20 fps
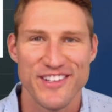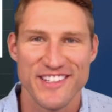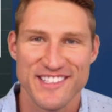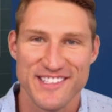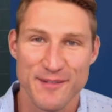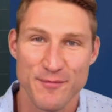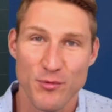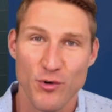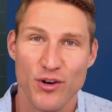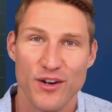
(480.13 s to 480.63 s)

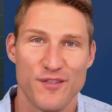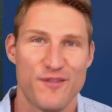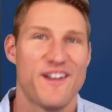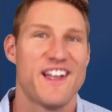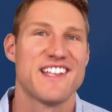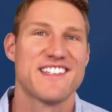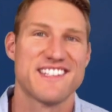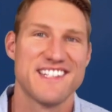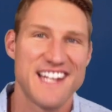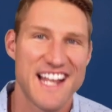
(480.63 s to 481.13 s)
some more
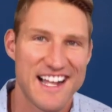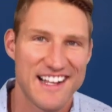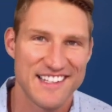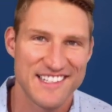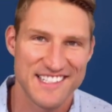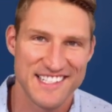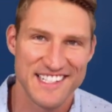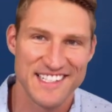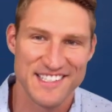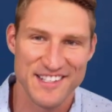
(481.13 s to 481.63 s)
advanced
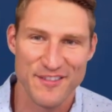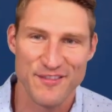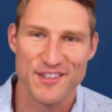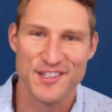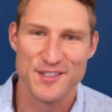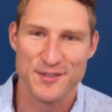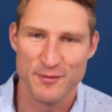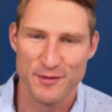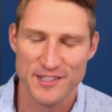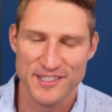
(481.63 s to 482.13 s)
analyses of
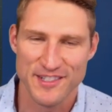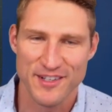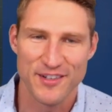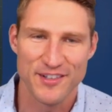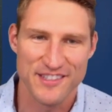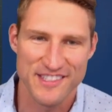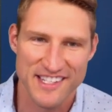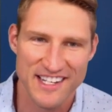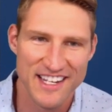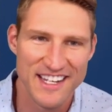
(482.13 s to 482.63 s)
these
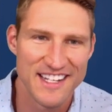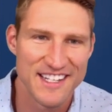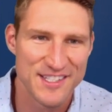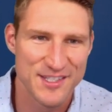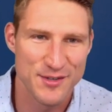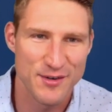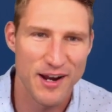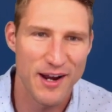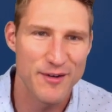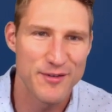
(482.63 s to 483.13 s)
results.
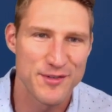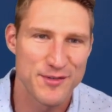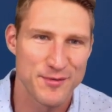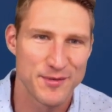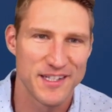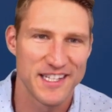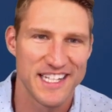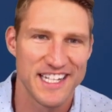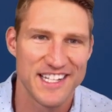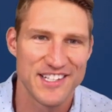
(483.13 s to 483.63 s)
So I was
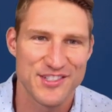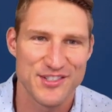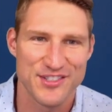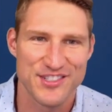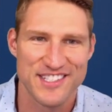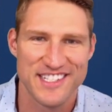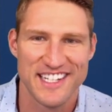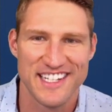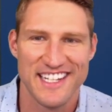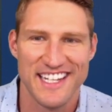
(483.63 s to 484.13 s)
really
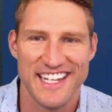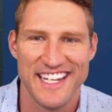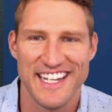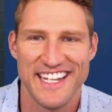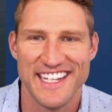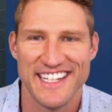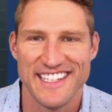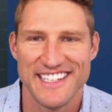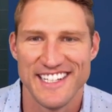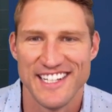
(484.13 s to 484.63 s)
interested
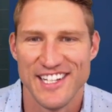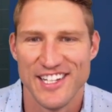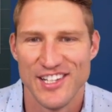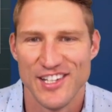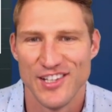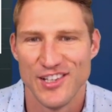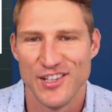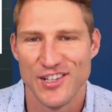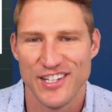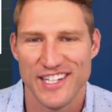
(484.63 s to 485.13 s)
in
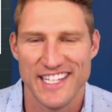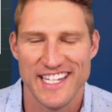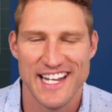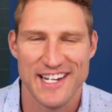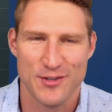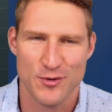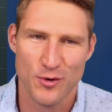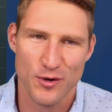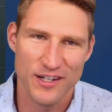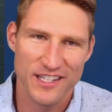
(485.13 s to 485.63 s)
looking
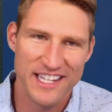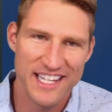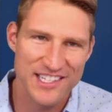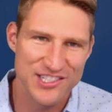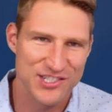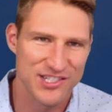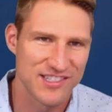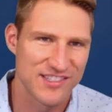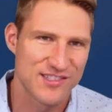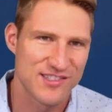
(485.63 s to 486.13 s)
at correlations.